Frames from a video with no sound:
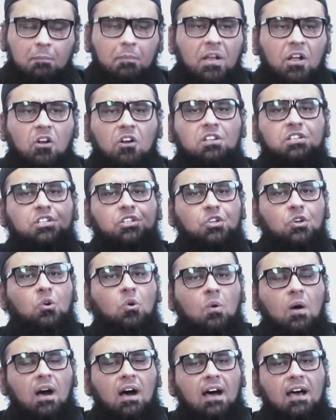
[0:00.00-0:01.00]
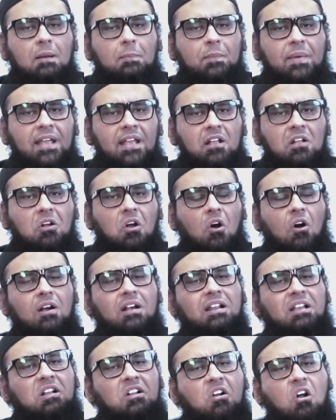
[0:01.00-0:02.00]
Because you are being
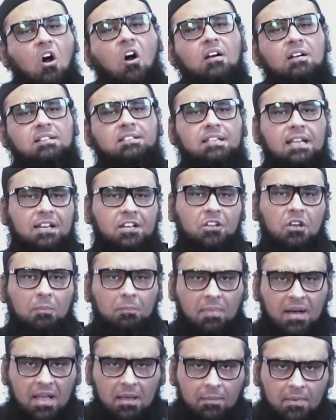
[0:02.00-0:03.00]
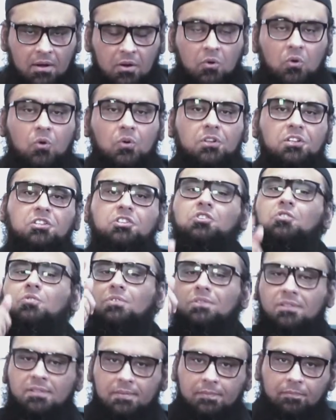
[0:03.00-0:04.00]
called gods in your Bible. Who?
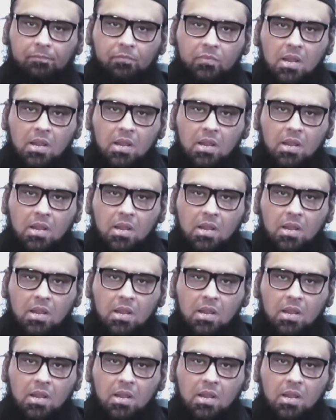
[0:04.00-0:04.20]
Jews.